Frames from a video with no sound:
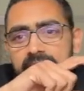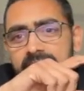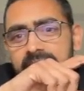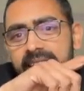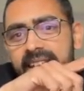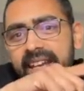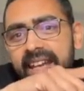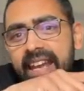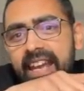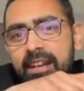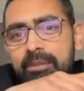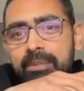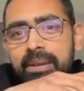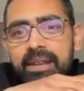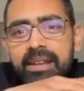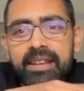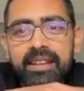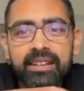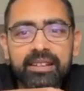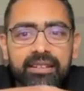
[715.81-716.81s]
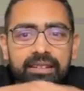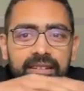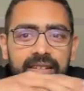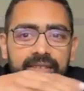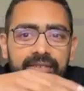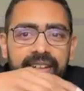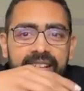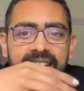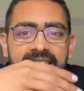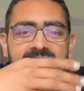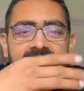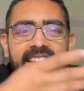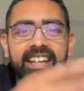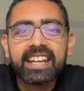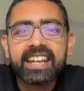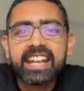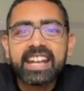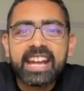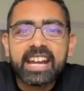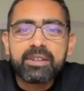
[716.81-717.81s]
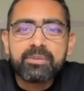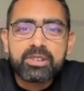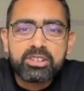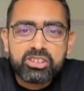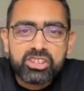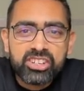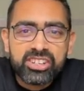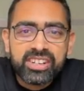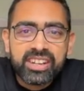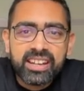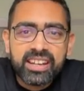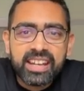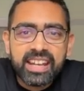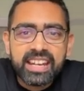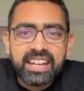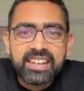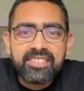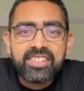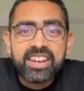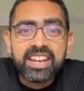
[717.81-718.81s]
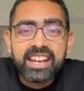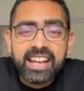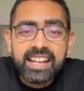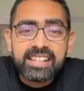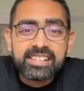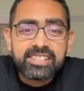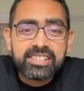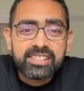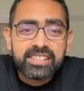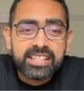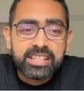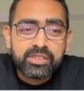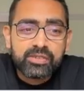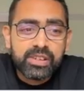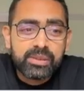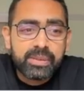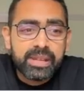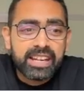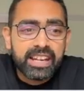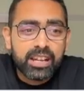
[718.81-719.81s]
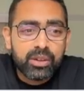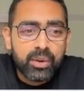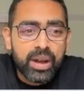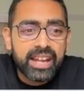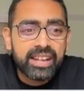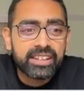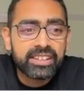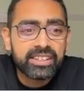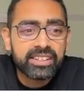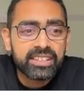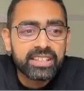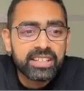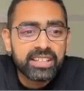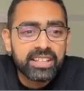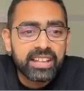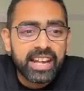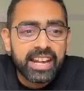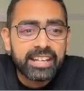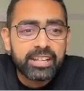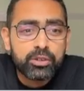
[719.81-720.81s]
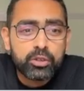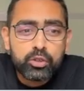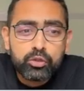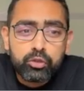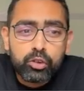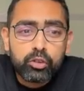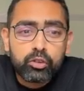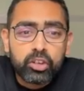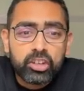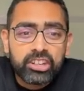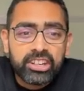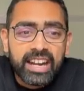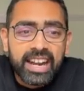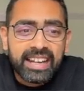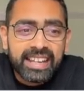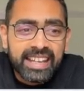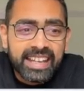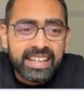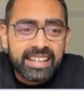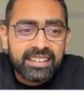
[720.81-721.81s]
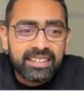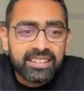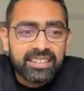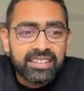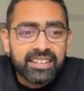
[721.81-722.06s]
they can be when they are taking admission anywhere else, this will be required and useful for tracking,